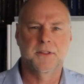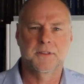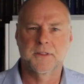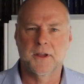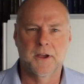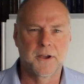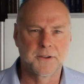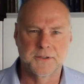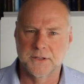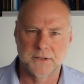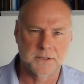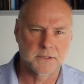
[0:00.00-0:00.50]
of
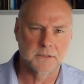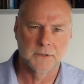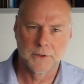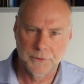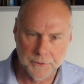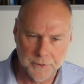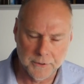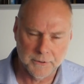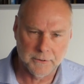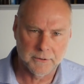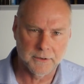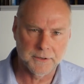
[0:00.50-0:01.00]
those are just
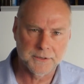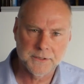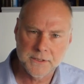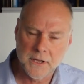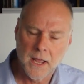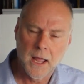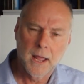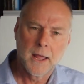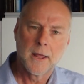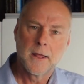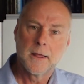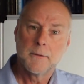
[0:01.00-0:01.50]
ludicrous.
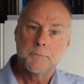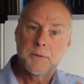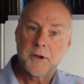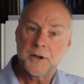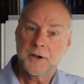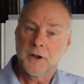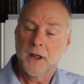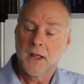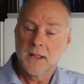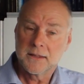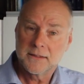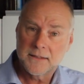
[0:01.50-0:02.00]

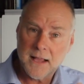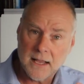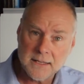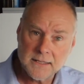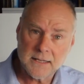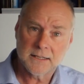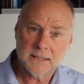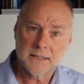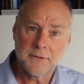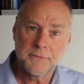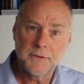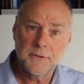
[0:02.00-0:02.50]
But does
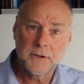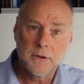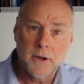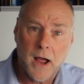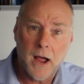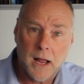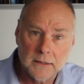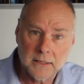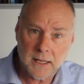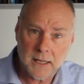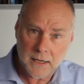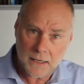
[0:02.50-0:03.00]
it give you
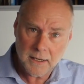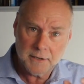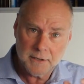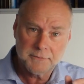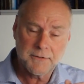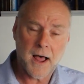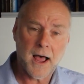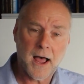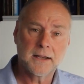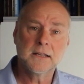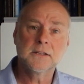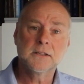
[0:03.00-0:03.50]
a little
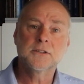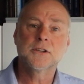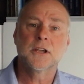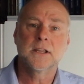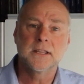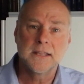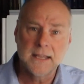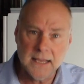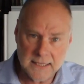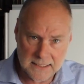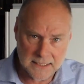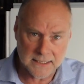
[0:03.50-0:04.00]
advantage?
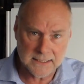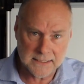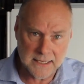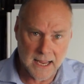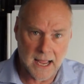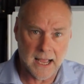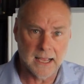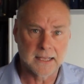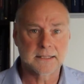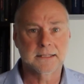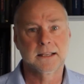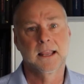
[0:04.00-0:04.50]
Yes, it
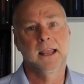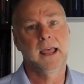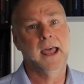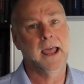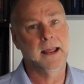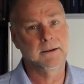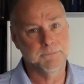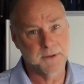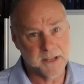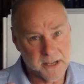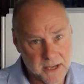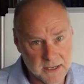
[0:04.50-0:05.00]
does.
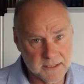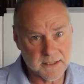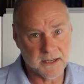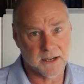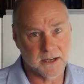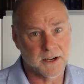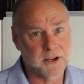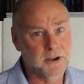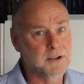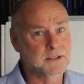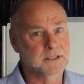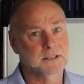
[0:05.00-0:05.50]
And because
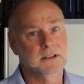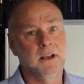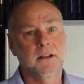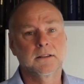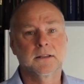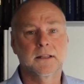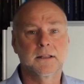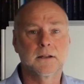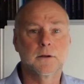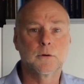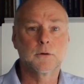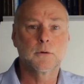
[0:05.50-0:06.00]
it costs so
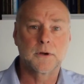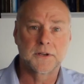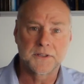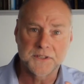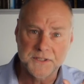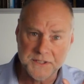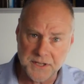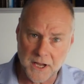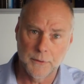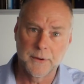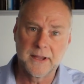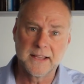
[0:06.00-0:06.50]
little and it's
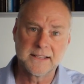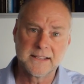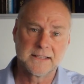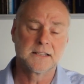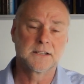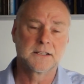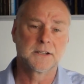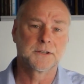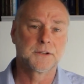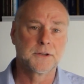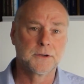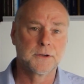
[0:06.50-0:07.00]
so easy
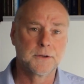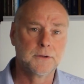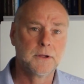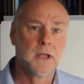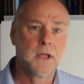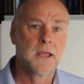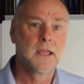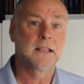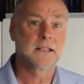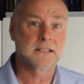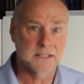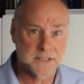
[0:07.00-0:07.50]
to do,
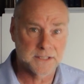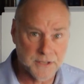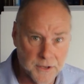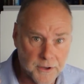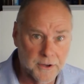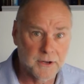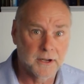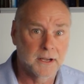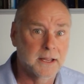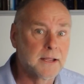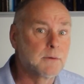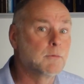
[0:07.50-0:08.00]
it's
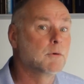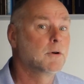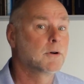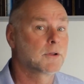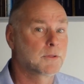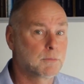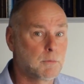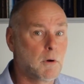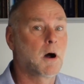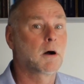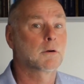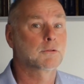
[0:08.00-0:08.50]
certainly
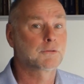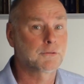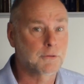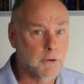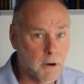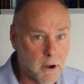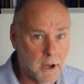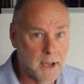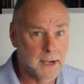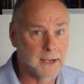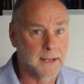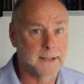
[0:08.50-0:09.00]
worthwhile
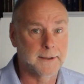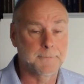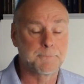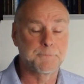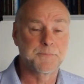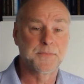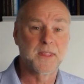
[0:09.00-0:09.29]
trialling.